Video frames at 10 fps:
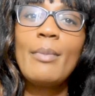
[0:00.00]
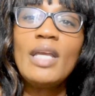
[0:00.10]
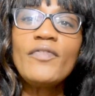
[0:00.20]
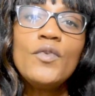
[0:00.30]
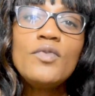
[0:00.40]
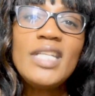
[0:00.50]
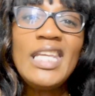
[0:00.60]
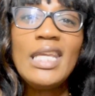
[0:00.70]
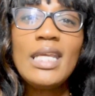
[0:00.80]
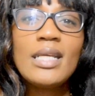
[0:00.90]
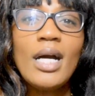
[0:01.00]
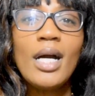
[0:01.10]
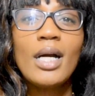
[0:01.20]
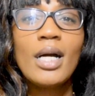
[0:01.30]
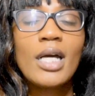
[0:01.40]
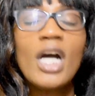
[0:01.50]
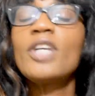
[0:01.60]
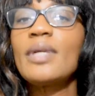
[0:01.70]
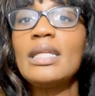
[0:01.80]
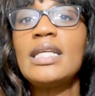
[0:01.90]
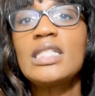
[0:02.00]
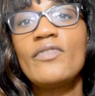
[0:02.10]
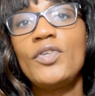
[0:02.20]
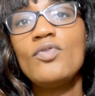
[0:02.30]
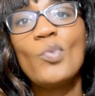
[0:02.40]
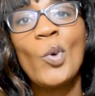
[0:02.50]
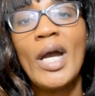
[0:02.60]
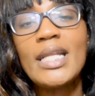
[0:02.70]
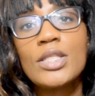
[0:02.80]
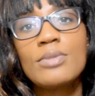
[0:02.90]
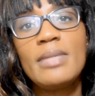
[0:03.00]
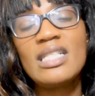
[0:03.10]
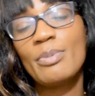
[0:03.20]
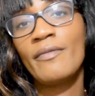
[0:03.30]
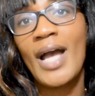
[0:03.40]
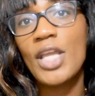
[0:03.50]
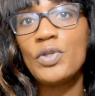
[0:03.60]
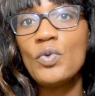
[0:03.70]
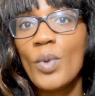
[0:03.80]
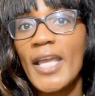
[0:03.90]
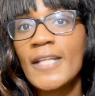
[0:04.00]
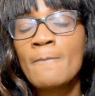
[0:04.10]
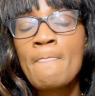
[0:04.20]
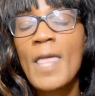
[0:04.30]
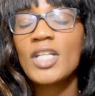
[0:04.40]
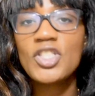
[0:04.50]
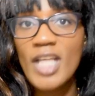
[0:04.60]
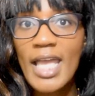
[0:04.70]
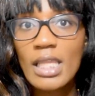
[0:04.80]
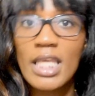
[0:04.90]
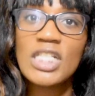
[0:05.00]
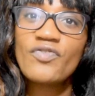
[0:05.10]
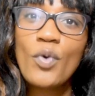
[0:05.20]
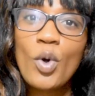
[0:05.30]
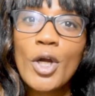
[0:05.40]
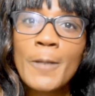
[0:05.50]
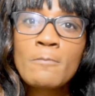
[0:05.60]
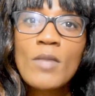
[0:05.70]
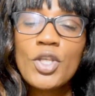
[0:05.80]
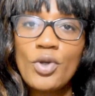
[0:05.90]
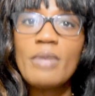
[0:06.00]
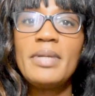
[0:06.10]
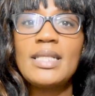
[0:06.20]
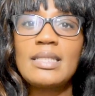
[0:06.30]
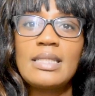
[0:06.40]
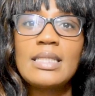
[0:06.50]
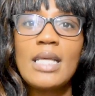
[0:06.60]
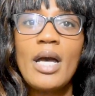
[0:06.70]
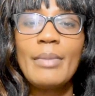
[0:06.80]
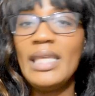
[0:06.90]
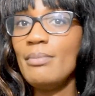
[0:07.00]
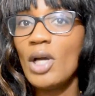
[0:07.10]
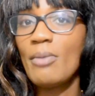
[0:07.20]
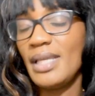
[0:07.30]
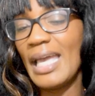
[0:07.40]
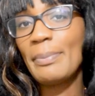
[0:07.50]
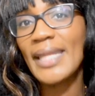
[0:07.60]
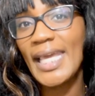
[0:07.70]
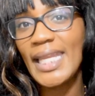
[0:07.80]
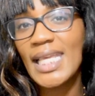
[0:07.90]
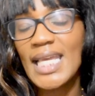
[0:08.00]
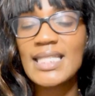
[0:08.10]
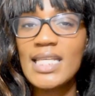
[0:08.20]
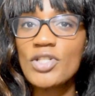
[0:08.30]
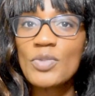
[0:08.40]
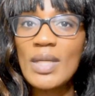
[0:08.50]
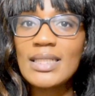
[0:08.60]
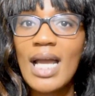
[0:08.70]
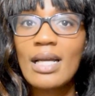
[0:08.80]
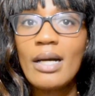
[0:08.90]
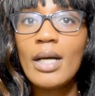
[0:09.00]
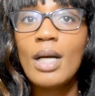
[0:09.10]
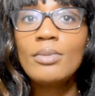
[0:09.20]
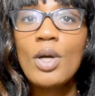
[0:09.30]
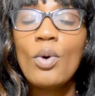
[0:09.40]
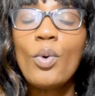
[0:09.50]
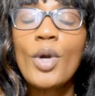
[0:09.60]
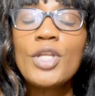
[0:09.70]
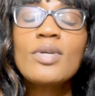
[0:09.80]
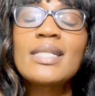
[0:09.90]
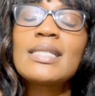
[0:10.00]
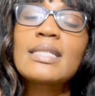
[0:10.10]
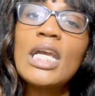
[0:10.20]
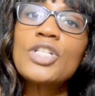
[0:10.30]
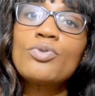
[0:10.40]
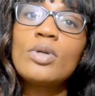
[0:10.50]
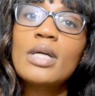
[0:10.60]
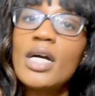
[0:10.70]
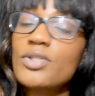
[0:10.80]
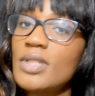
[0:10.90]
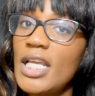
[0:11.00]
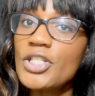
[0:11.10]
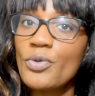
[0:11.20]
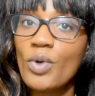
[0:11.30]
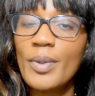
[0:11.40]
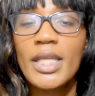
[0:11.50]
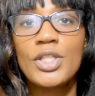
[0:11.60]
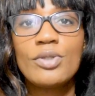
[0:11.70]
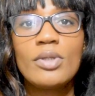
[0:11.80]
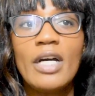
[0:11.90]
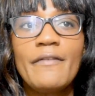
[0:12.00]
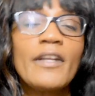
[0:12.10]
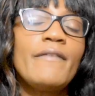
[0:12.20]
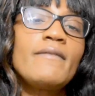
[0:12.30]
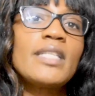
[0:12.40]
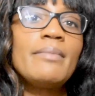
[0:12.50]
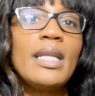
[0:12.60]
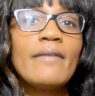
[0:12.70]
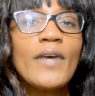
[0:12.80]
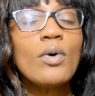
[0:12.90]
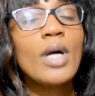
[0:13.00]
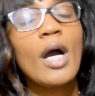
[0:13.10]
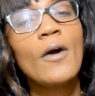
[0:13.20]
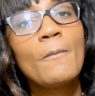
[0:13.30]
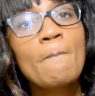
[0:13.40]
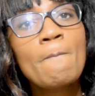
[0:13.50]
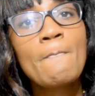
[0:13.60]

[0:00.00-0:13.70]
If you need a concrete list, if you want me to provide you with a checklist for your business, email me at planning@sandraswink.com, or you can schedule a consultation where we can do a free 15-minute phone call